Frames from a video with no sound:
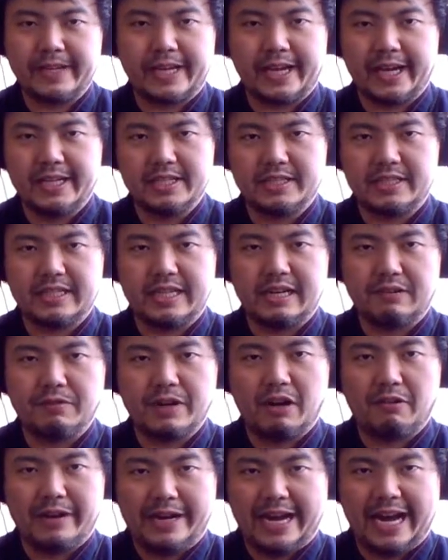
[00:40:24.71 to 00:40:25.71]
because
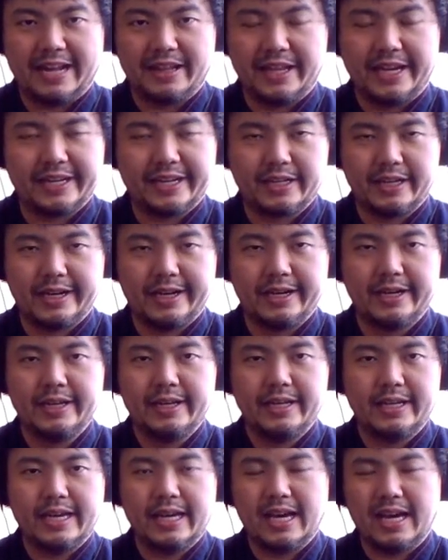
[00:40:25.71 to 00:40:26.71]
we already had like
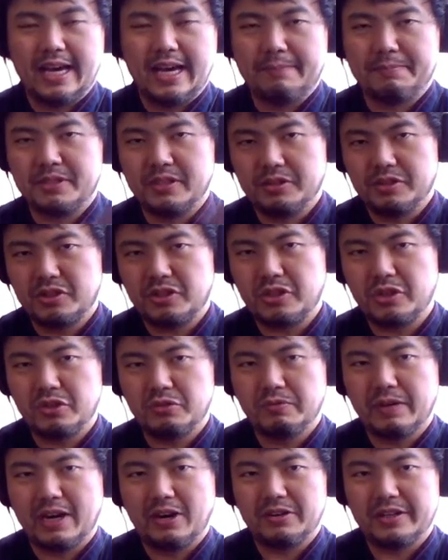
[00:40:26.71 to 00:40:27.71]
episode
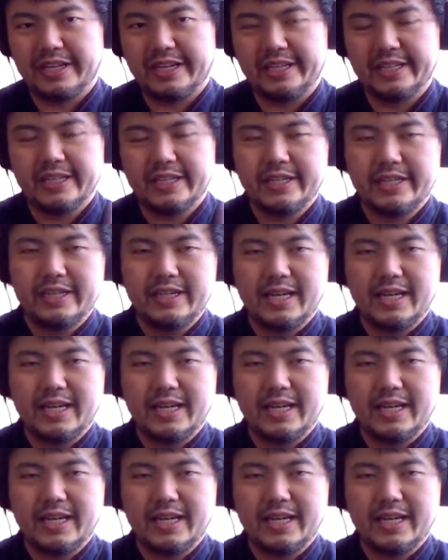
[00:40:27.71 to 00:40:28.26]
2 where they